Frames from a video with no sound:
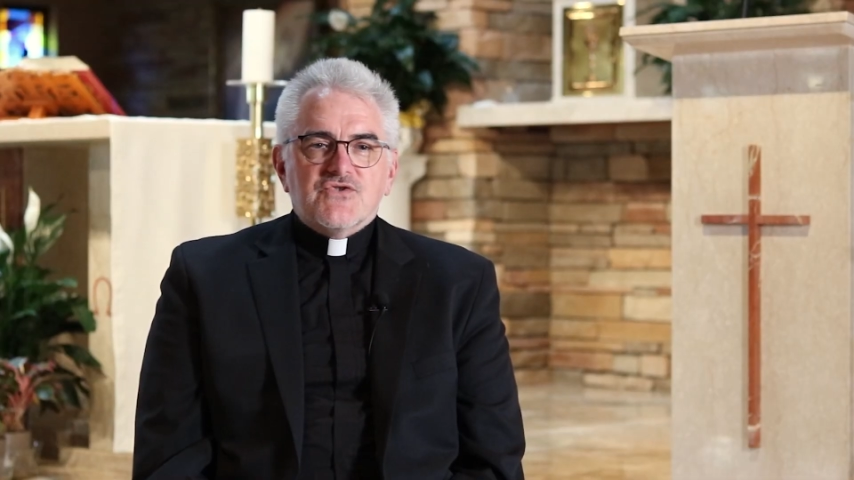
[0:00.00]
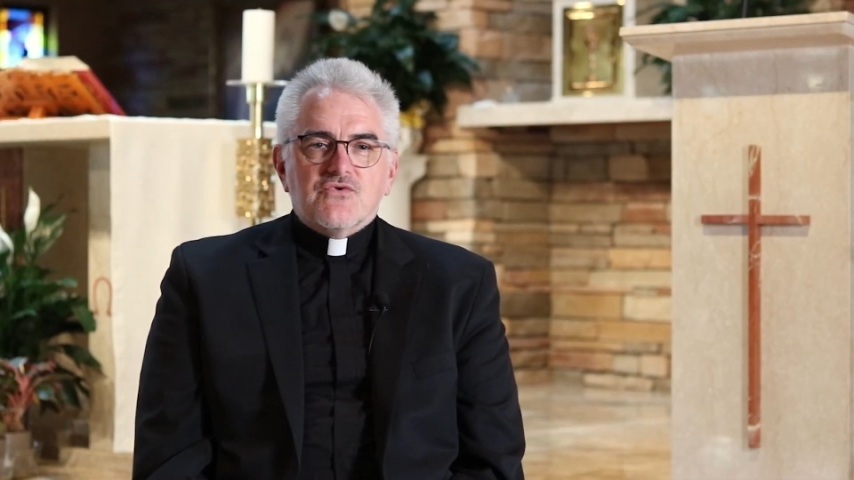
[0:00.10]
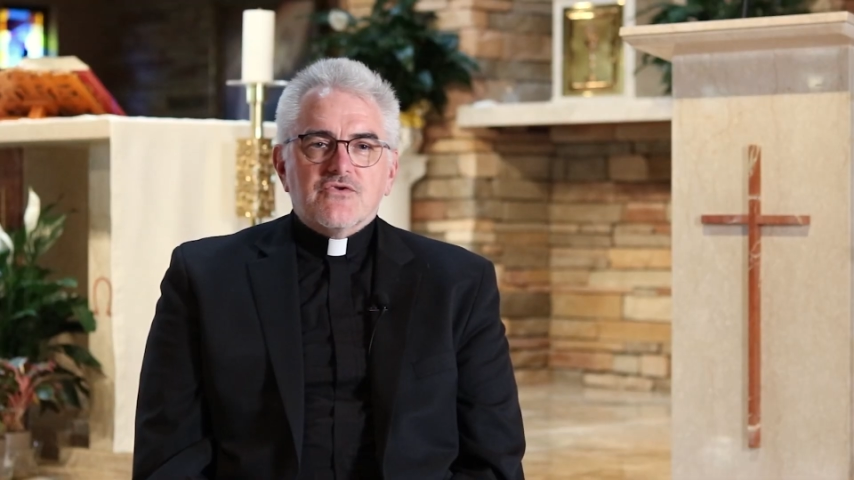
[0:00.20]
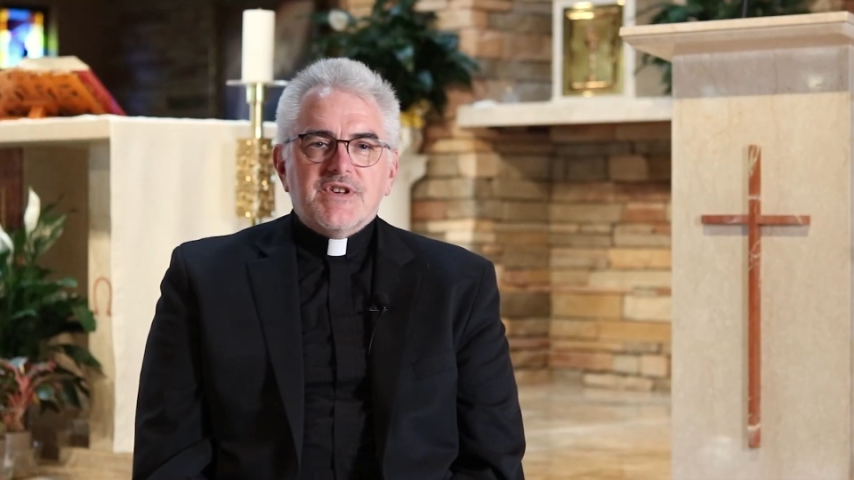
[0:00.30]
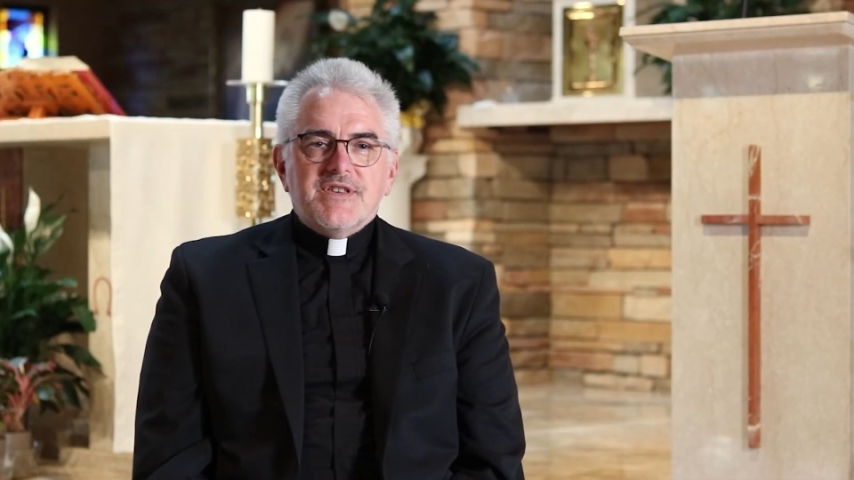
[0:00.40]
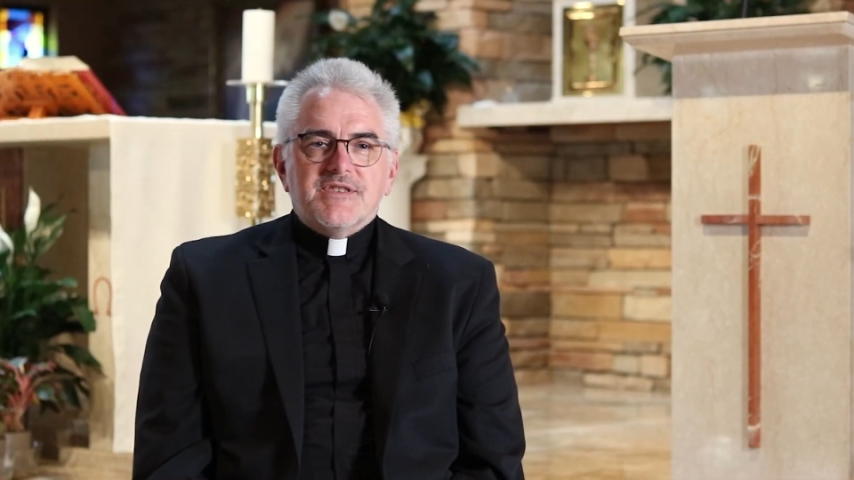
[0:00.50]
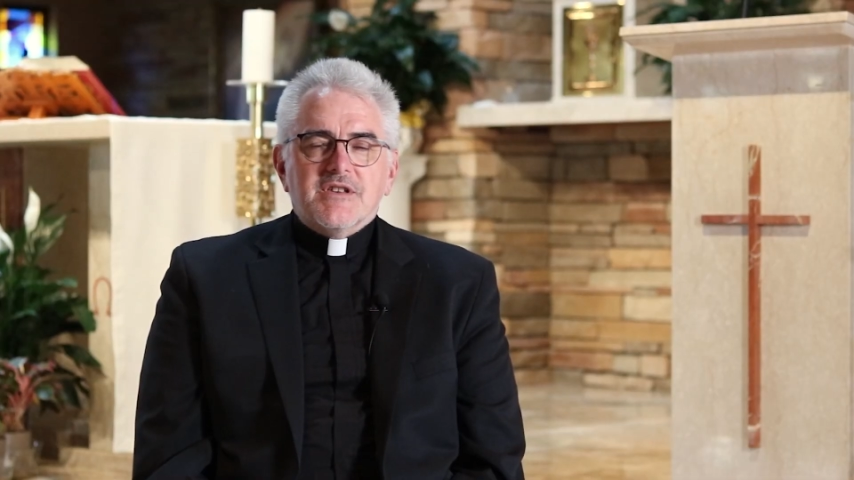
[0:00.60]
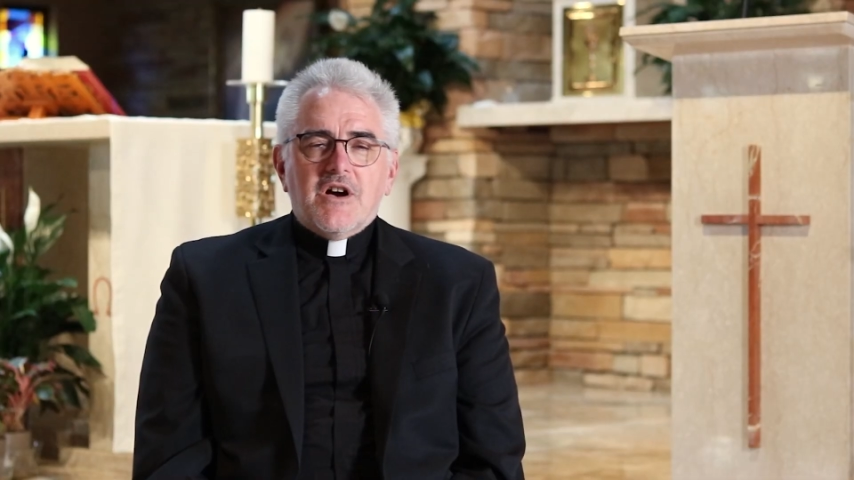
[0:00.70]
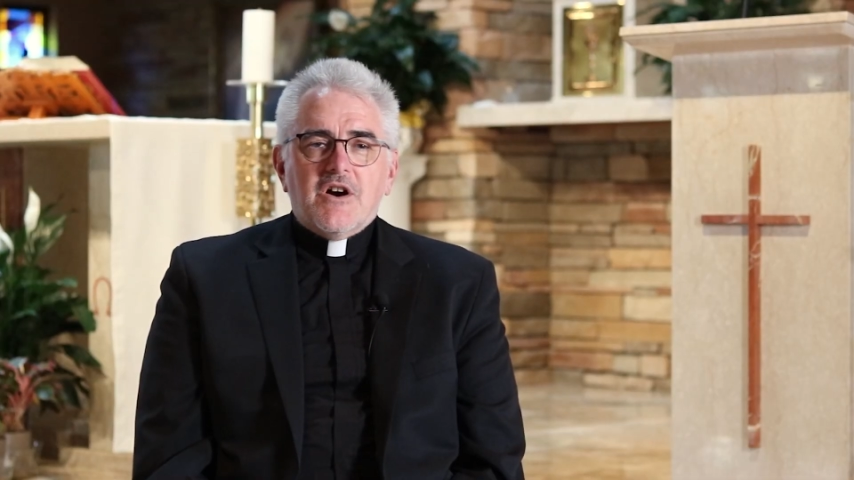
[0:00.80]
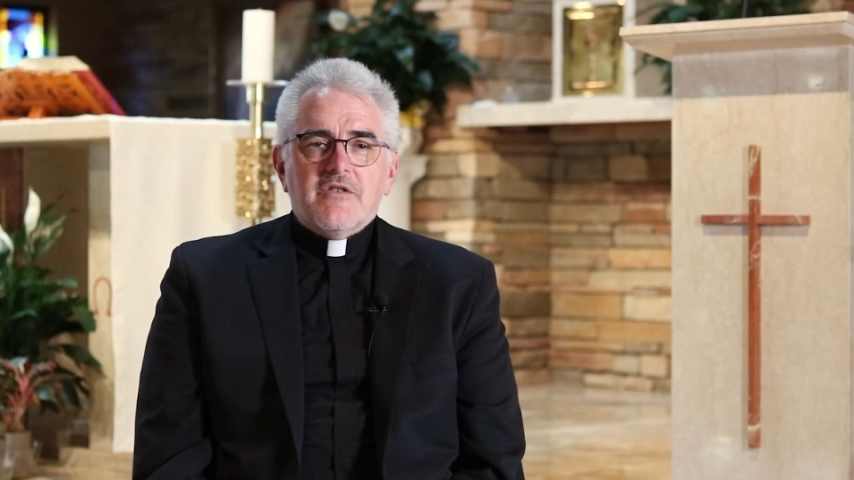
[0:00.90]

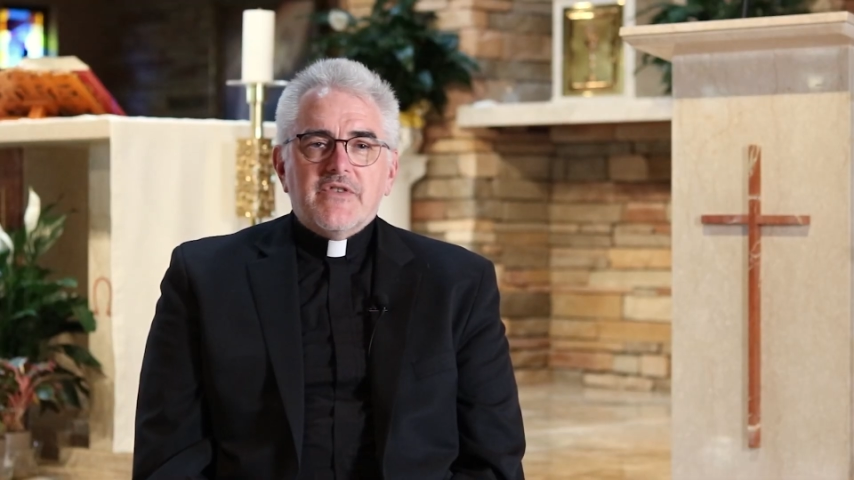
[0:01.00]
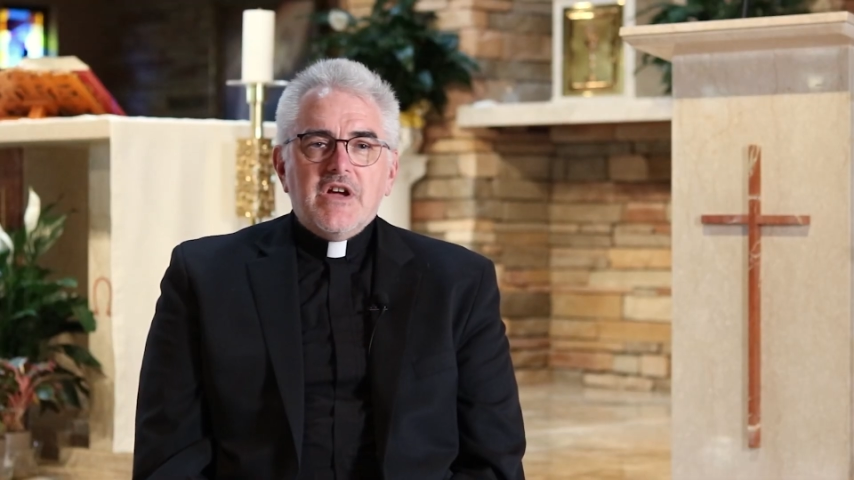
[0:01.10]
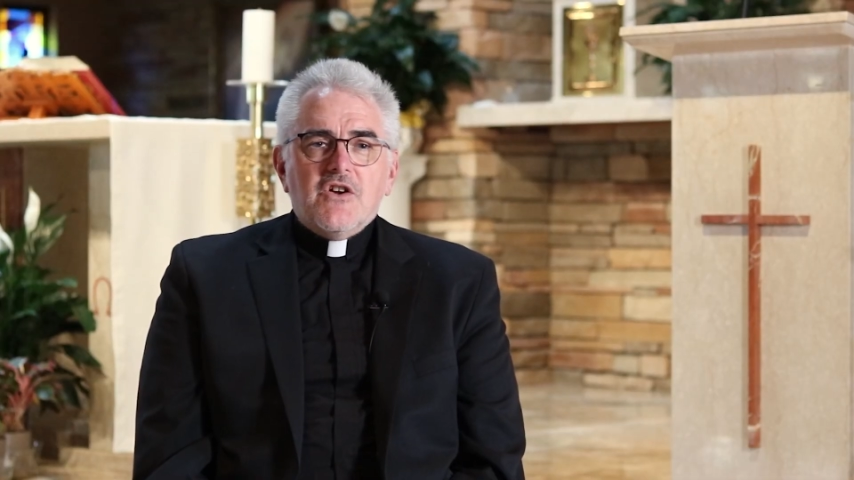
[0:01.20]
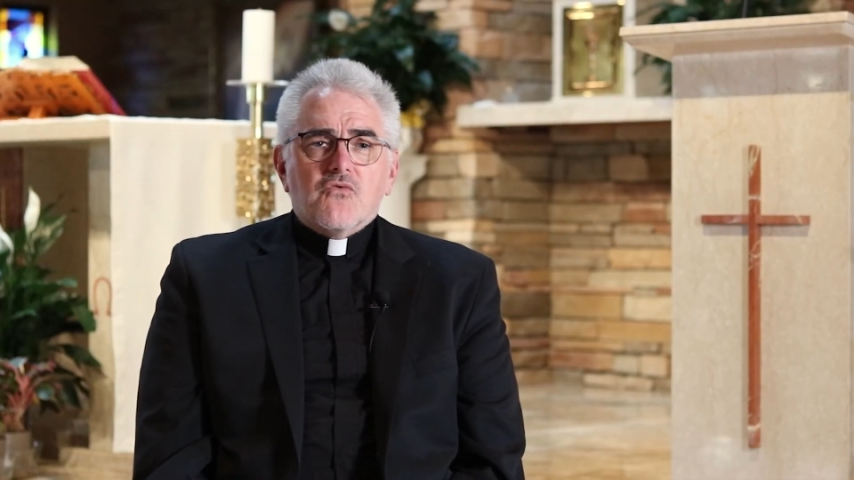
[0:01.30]
stories of